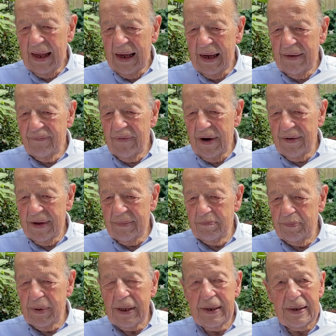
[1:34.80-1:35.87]
A very
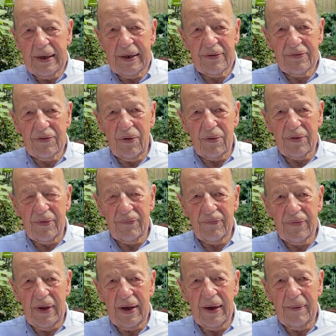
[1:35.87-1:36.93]
bleak sort of
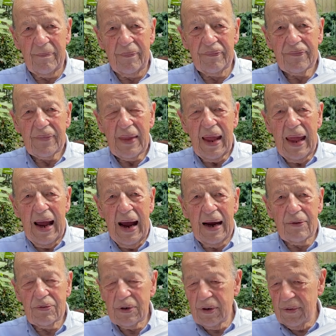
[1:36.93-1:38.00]

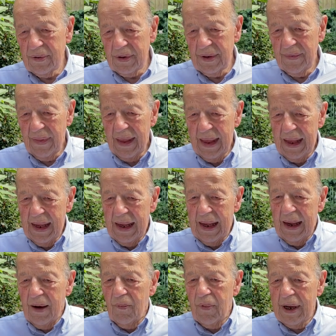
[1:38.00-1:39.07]
outlook.
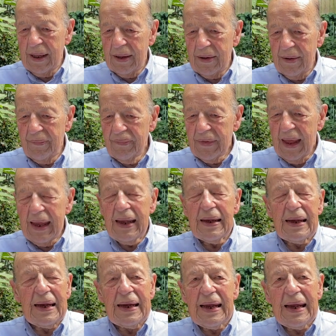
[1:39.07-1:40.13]
Well,
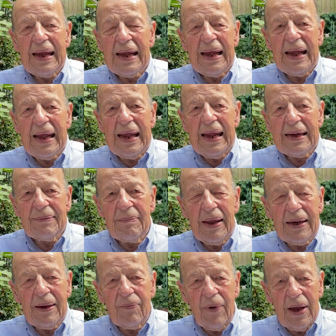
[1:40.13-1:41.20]
in
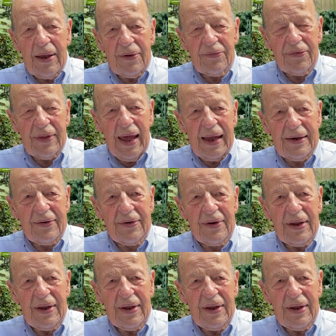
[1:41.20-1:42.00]
many ways that